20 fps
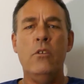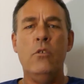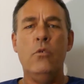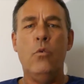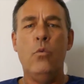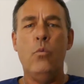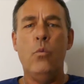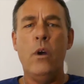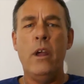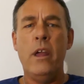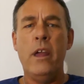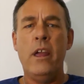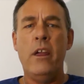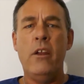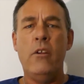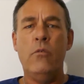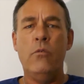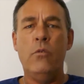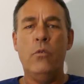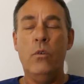or
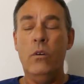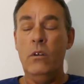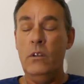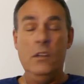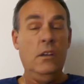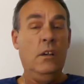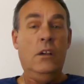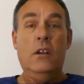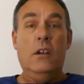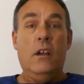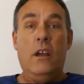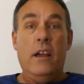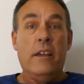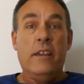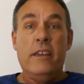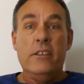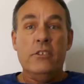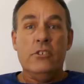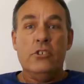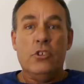where or
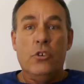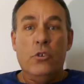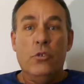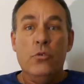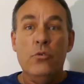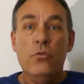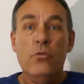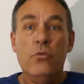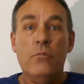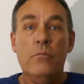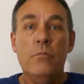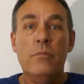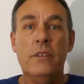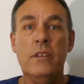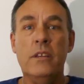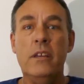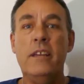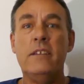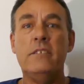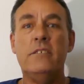against whom
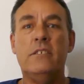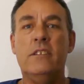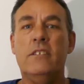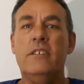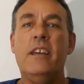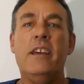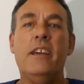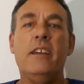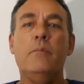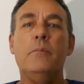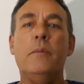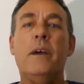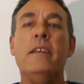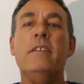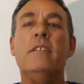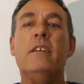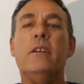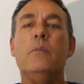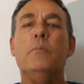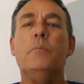the next attack may
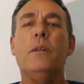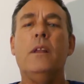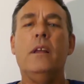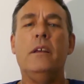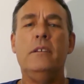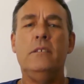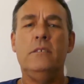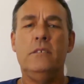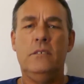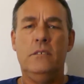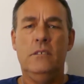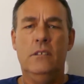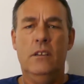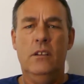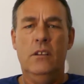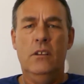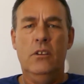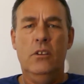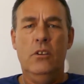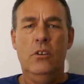take place,
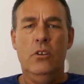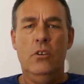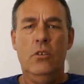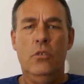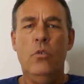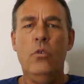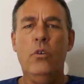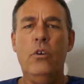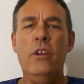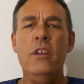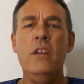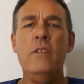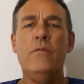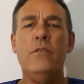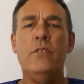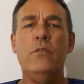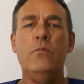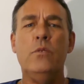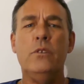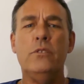or
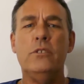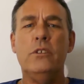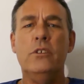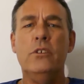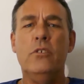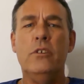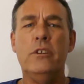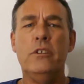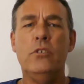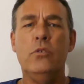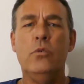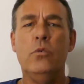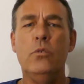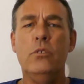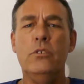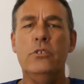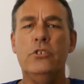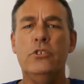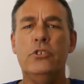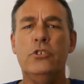even what the Night
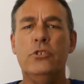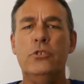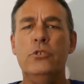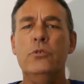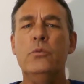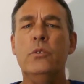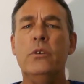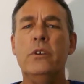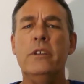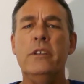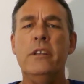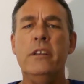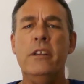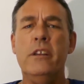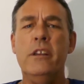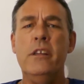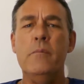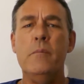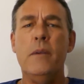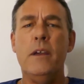Caller's true
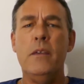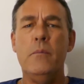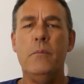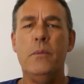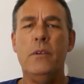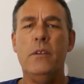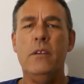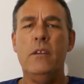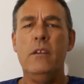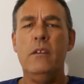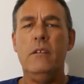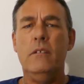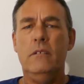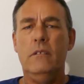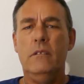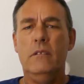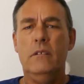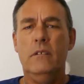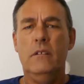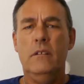identity may be.
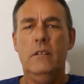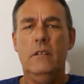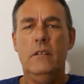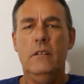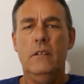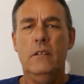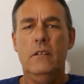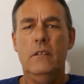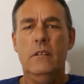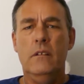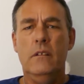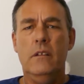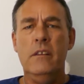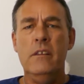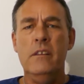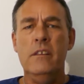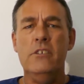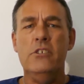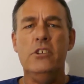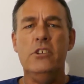
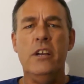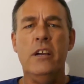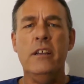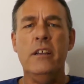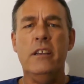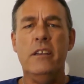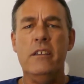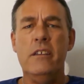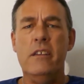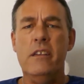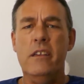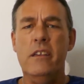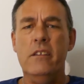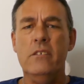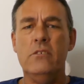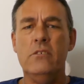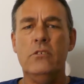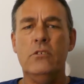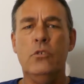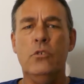In his younger
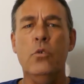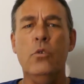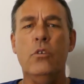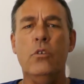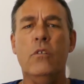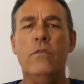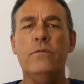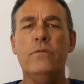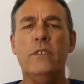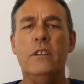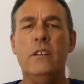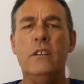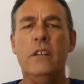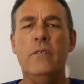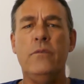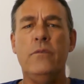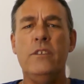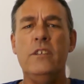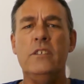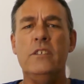years, Cook often
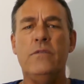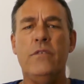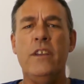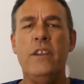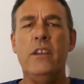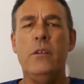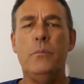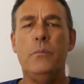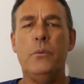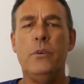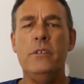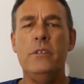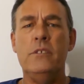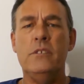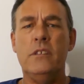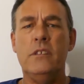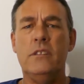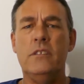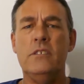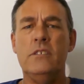left his
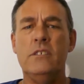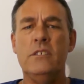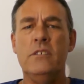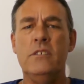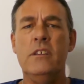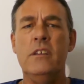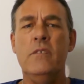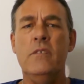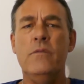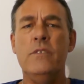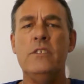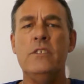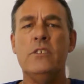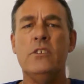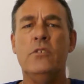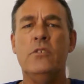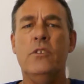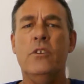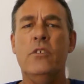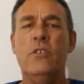fingerprints at the scene of his
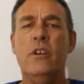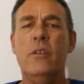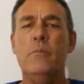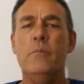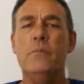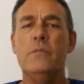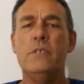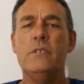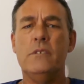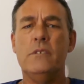crimes.